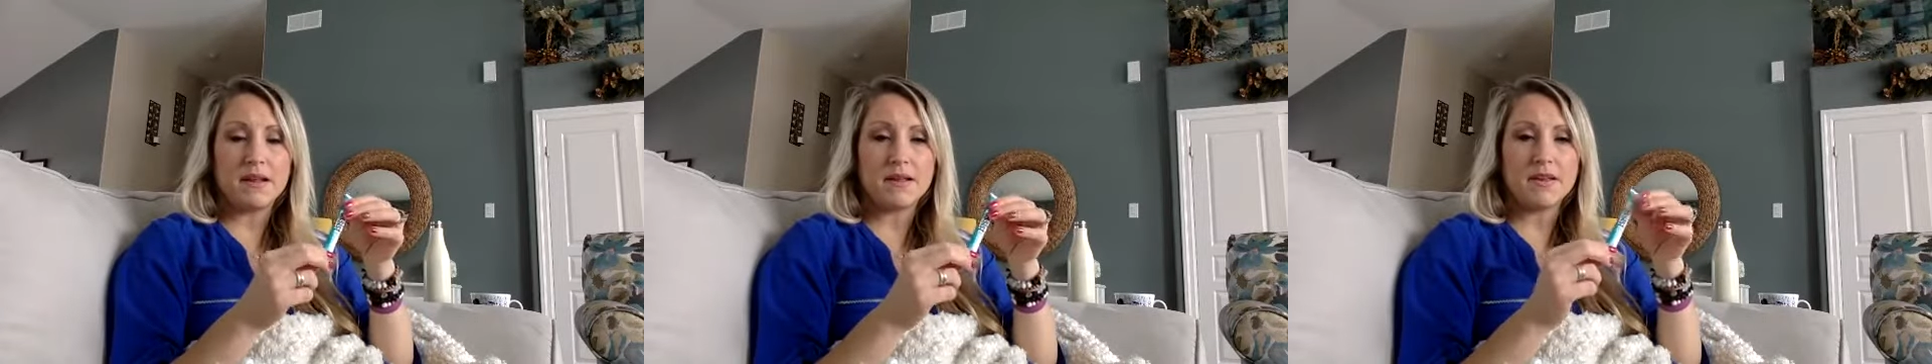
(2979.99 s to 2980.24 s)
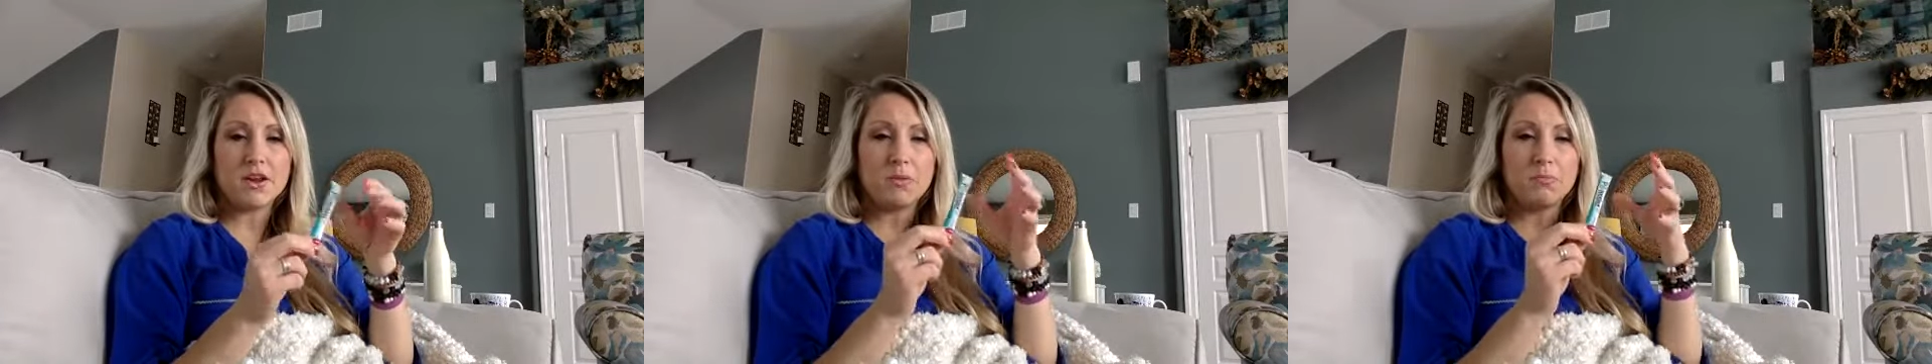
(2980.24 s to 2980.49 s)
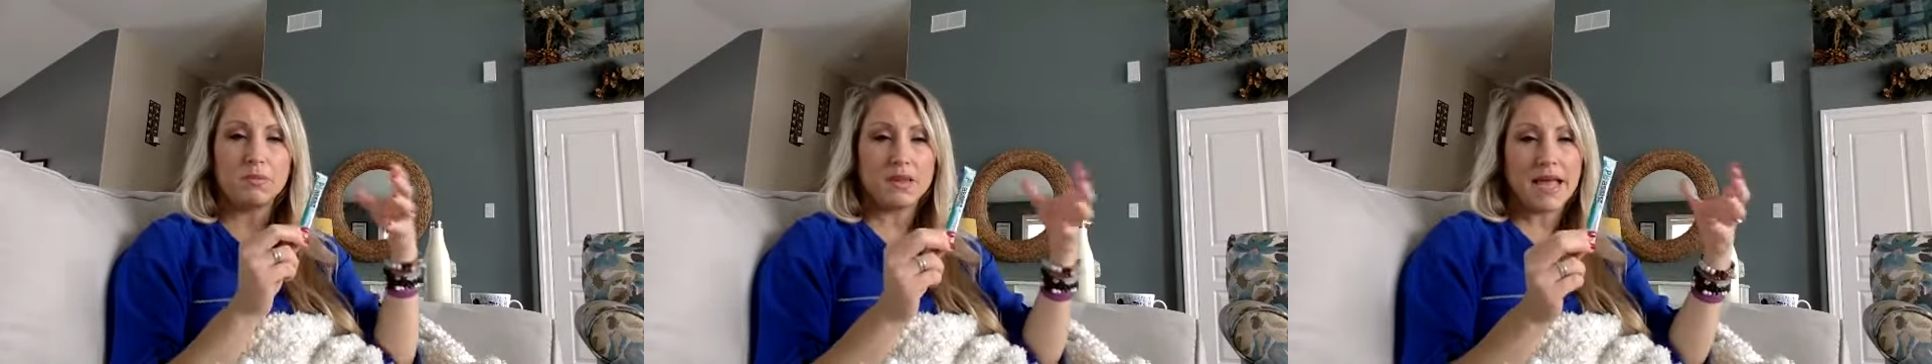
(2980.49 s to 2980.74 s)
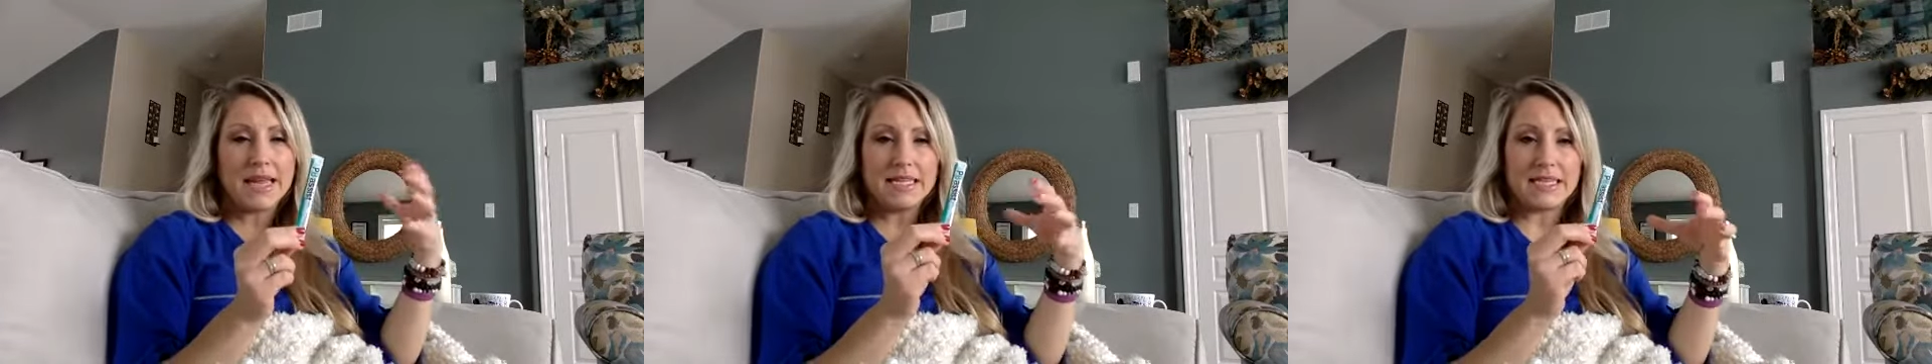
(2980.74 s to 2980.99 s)

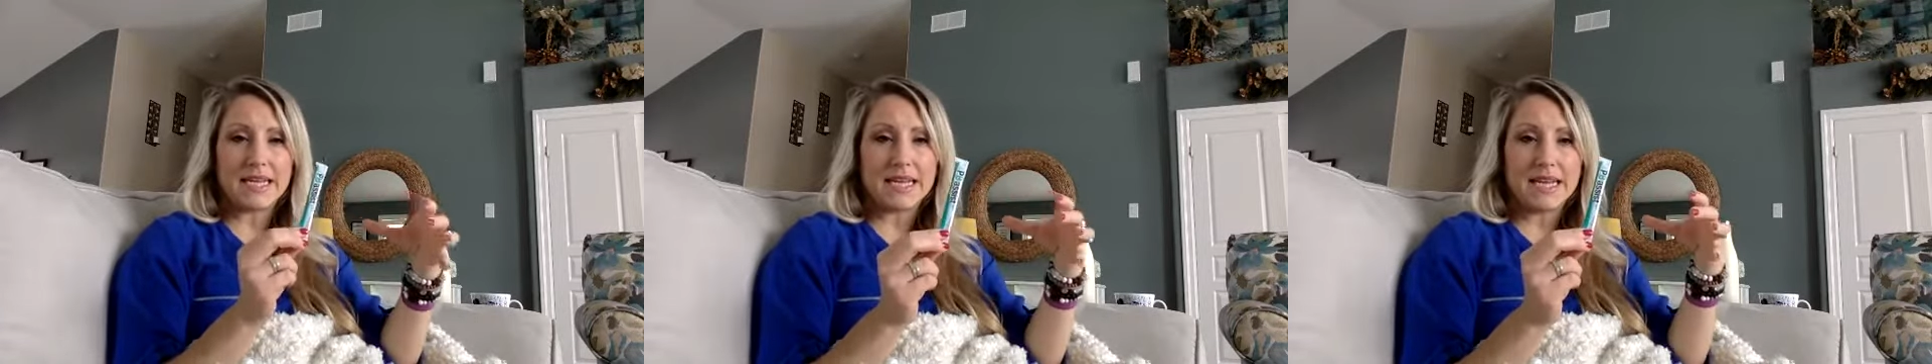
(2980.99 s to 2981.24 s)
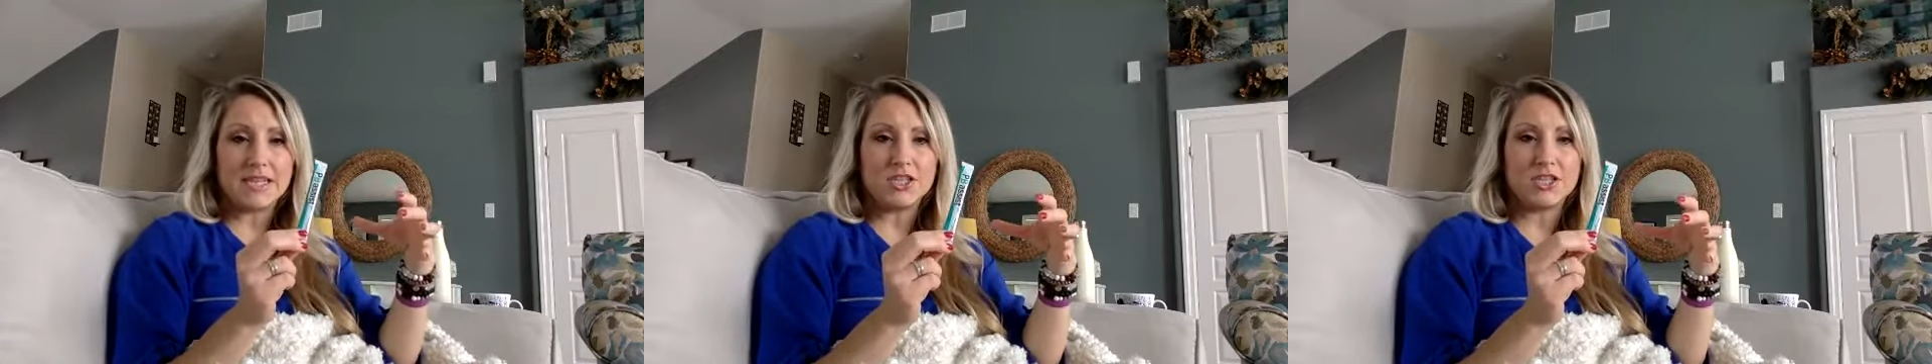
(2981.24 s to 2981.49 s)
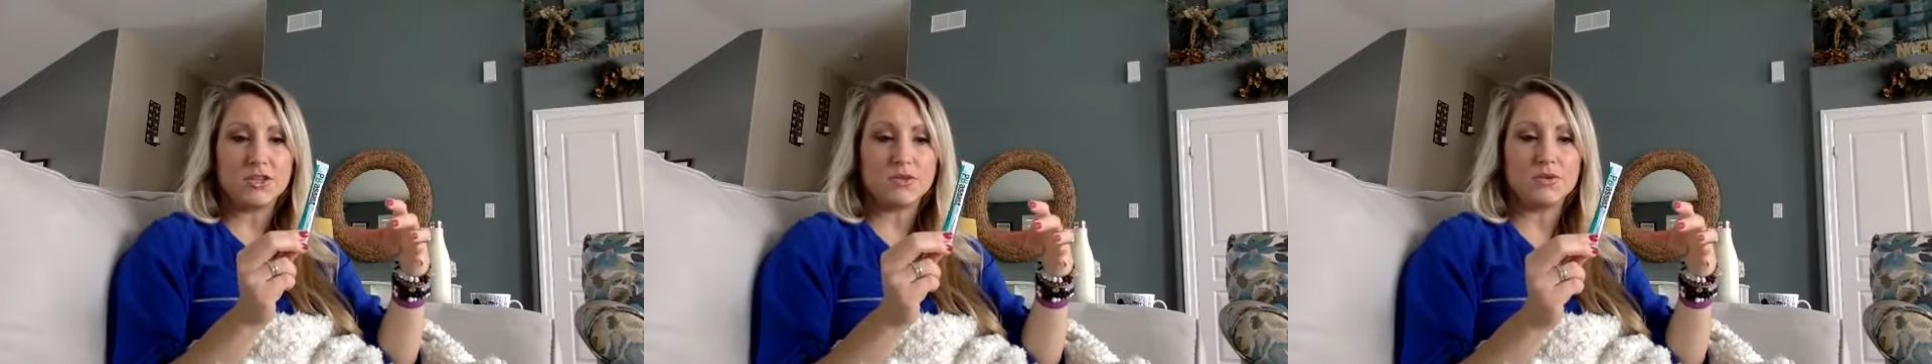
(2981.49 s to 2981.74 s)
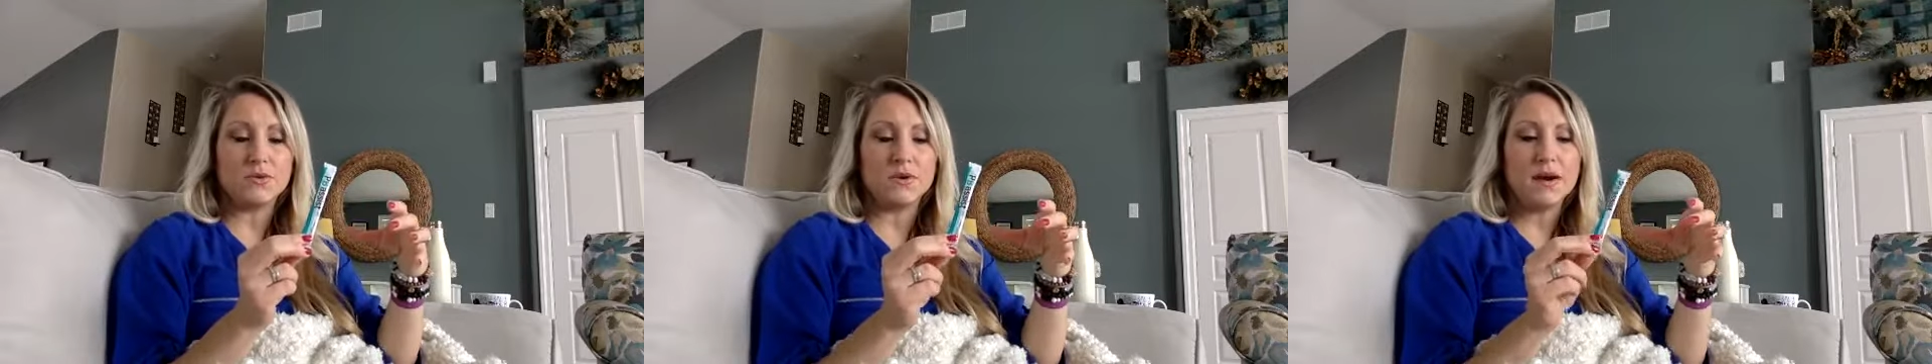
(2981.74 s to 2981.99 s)
blended
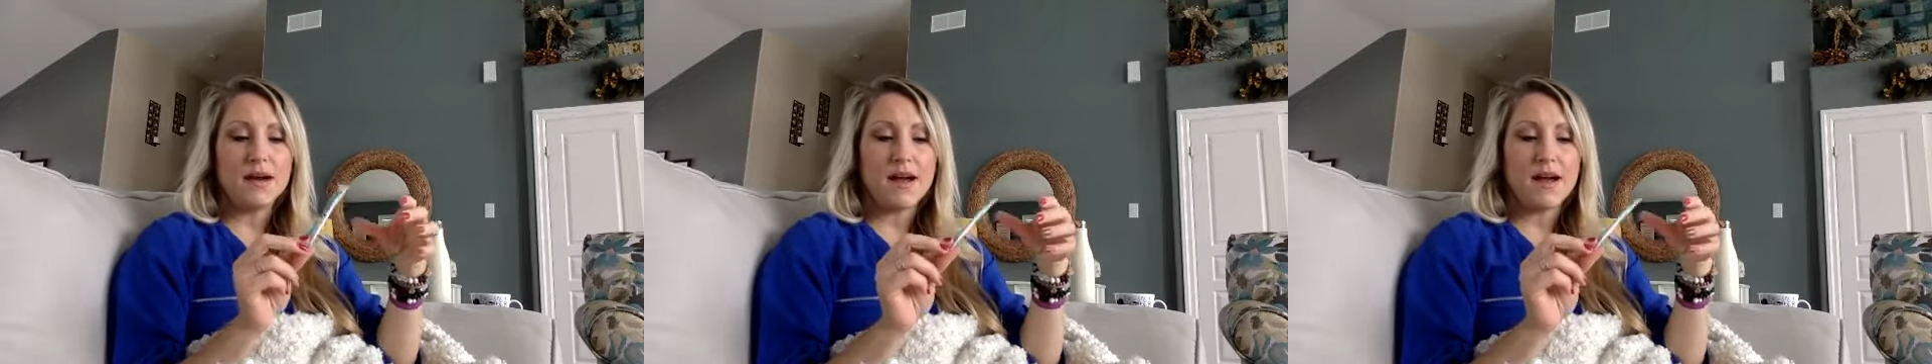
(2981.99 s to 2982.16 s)
into,